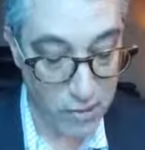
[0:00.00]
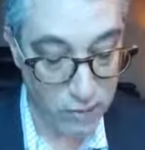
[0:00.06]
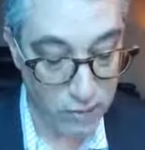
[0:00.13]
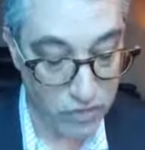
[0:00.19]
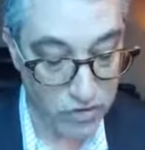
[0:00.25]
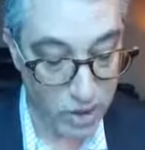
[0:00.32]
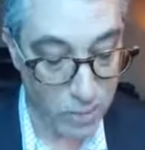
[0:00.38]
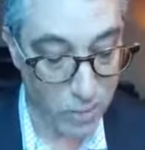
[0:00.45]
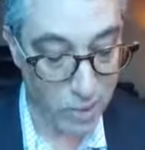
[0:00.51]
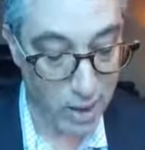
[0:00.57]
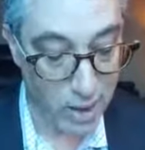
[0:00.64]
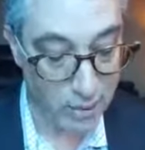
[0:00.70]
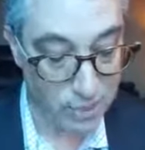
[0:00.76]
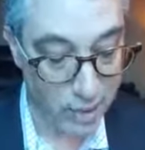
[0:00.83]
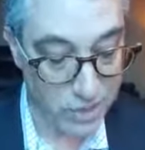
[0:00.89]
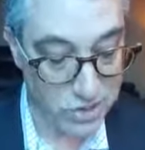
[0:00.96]
For someone
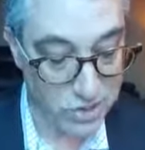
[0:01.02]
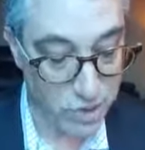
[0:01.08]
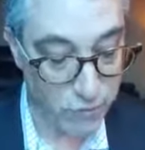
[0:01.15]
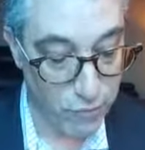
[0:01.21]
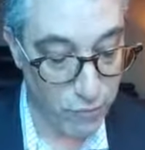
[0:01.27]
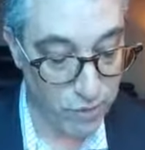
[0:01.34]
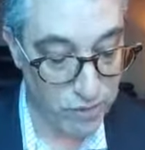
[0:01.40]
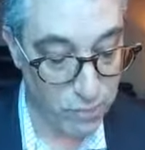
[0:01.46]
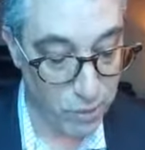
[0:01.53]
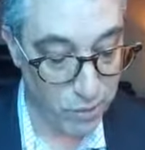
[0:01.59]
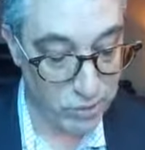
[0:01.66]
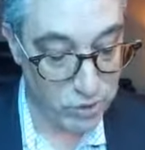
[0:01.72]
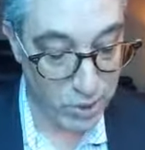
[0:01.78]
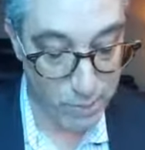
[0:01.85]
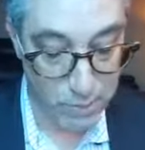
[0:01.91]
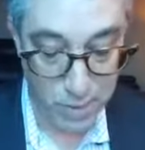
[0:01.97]
like myself who has
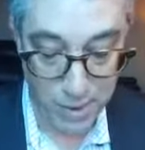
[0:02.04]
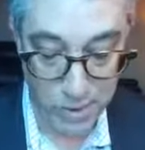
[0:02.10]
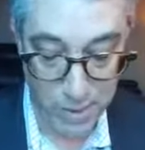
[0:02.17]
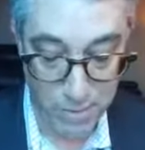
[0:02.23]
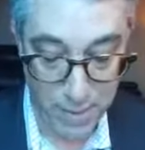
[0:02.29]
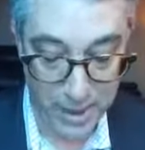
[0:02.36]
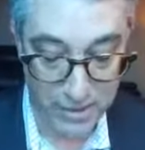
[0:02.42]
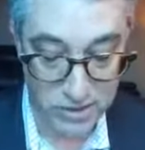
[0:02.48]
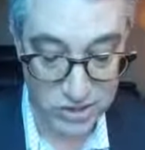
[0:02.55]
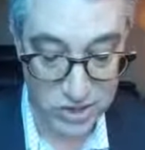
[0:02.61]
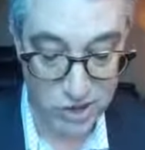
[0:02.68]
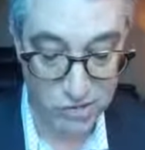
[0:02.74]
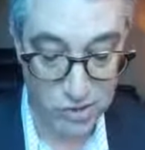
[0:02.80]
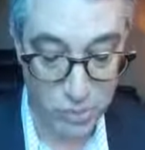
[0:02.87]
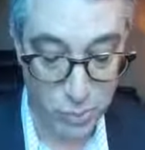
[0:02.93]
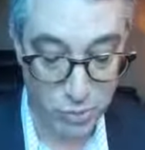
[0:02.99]
mostly been the main
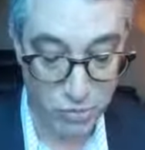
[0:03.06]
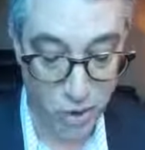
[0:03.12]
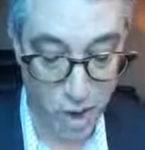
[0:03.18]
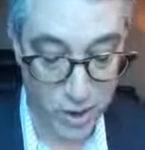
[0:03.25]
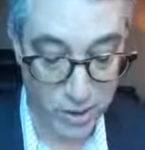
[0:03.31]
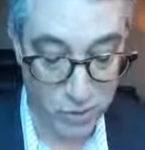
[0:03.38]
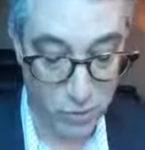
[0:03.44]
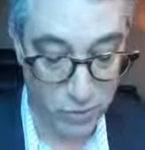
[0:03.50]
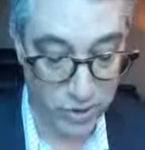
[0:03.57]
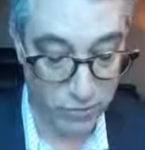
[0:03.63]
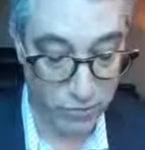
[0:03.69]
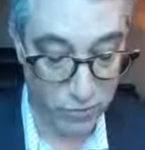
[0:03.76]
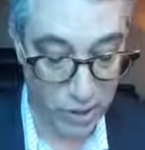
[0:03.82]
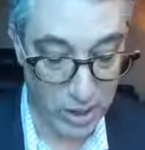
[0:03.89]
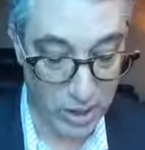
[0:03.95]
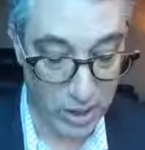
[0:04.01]
service provider with a
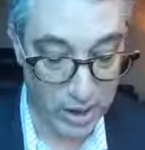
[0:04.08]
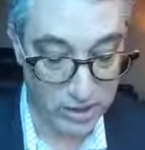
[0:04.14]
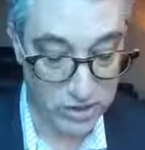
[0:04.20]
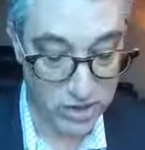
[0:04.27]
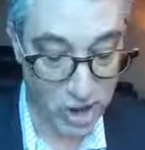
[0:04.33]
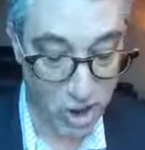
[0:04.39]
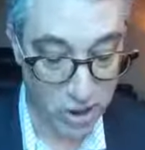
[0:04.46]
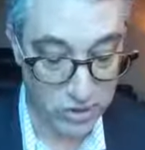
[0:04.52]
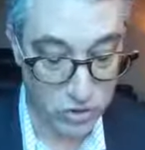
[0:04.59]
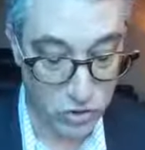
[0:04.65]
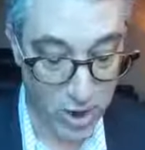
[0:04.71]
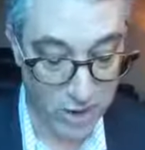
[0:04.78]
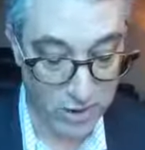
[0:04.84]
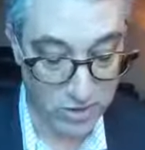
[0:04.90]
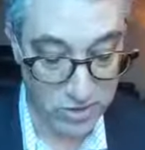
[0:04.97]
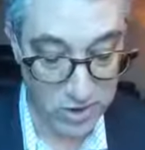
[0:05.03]
freelance
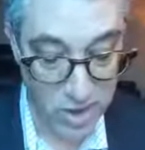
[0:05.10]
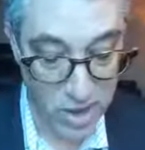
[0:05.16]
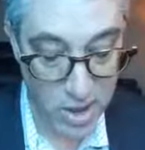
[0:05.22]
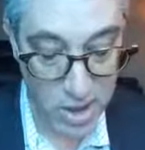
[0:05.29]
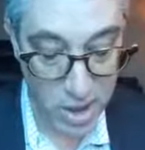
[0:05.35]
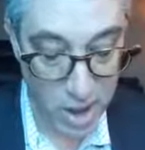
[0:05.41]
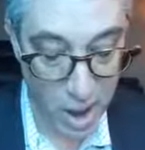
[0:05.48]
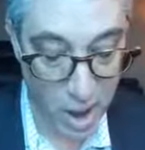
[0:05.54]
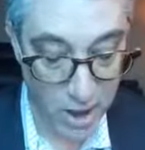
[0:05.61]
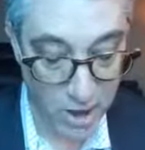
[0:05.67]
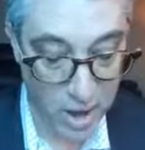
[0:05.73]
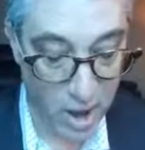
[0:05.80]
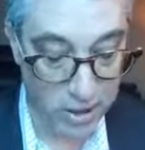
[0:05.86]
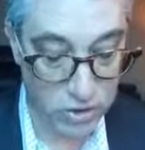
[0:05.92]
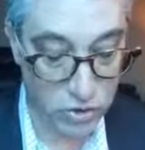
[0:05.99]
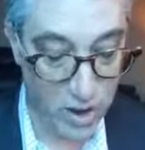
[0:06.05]
contract, uh,
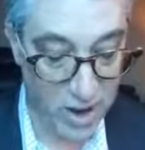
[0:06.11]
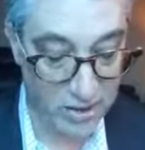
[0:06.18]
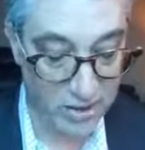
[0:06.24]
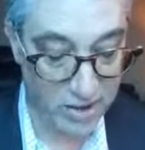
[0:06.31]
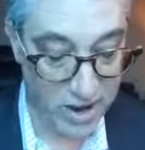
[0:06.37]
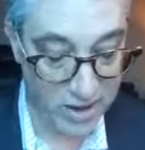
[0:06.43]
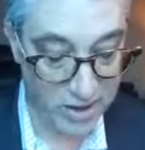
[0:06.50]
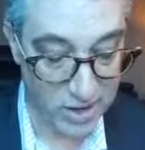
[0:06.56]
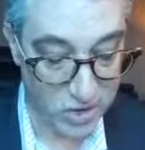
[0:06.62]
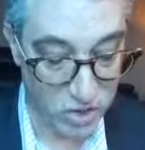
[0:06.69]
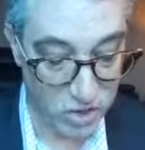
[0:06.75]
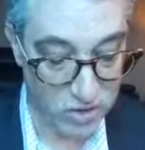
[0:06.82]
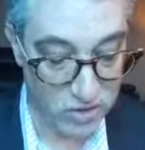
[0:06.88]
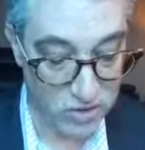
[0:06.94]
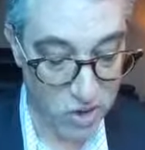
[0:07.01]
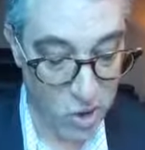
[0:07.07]
contract
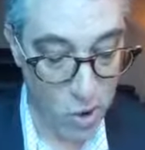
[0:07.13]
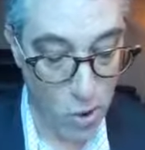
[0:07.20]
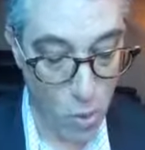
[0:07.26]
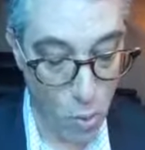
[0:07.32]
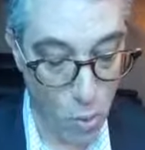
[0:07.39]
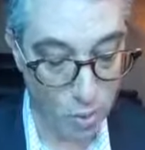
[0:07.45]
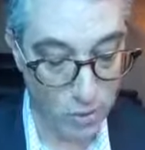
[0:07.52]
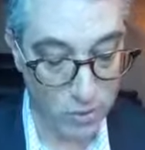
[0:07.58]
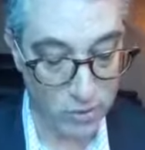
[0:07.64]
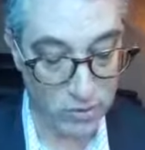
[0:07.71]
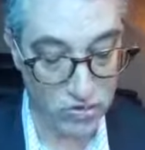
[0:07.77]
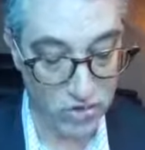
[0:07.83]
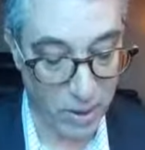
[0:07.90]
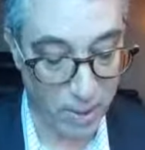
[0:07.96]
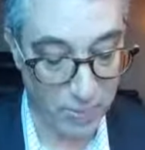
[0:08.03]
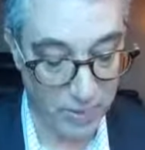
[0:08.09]
technicians, what are
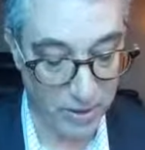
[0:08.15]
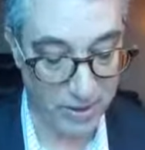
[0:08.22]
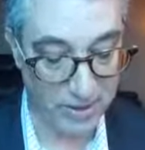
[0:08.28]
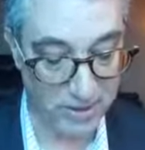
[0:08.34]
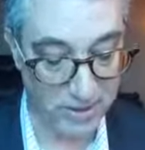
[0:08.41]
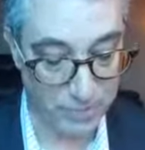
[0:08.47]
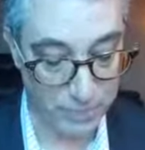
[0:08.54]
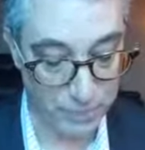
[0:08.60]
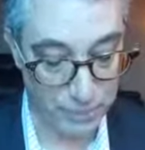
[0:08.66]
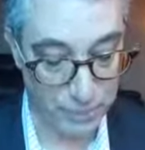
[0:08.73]
some things